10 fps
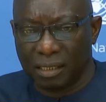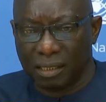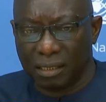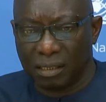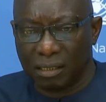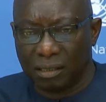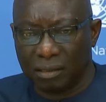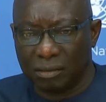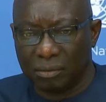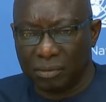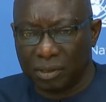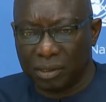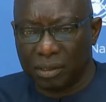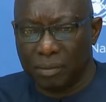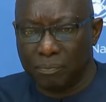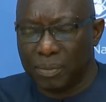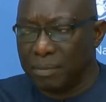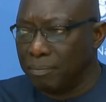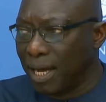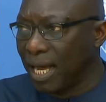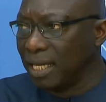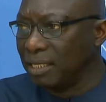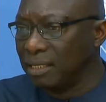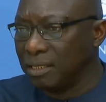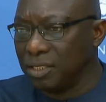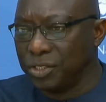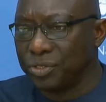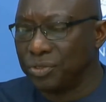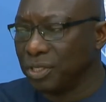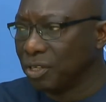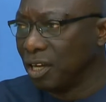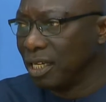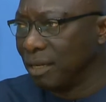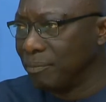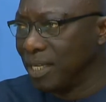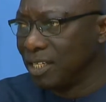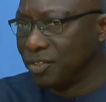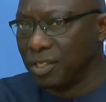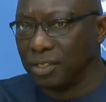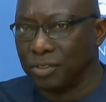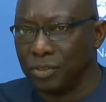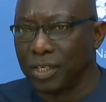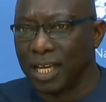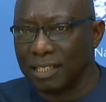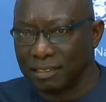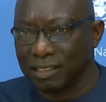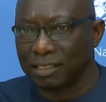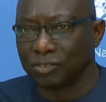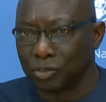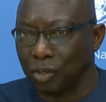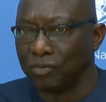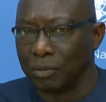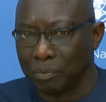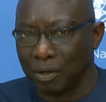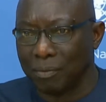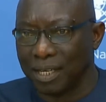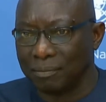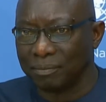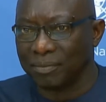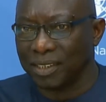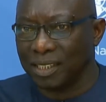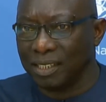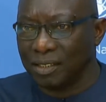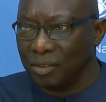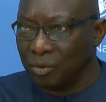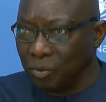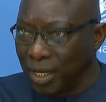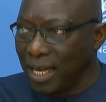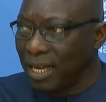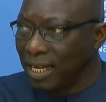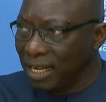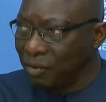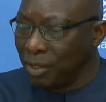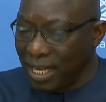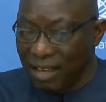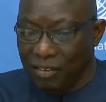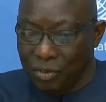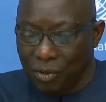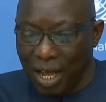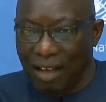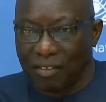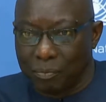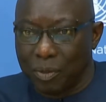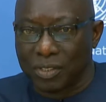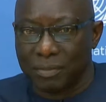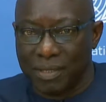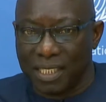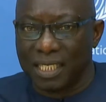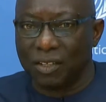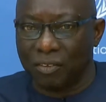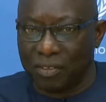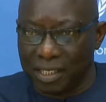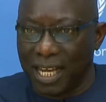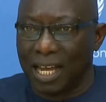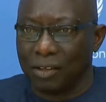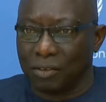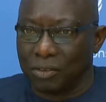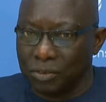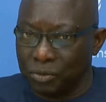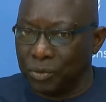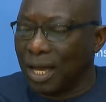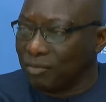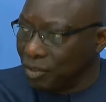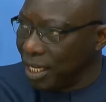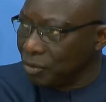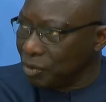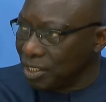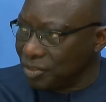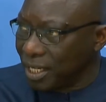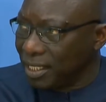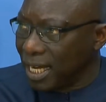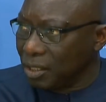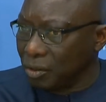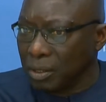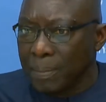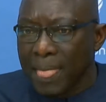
uh, simply by issuing condemnation, you can solve the problem. Where, whenever you have a possibility of a dialogue, we have to encourage that dialogue.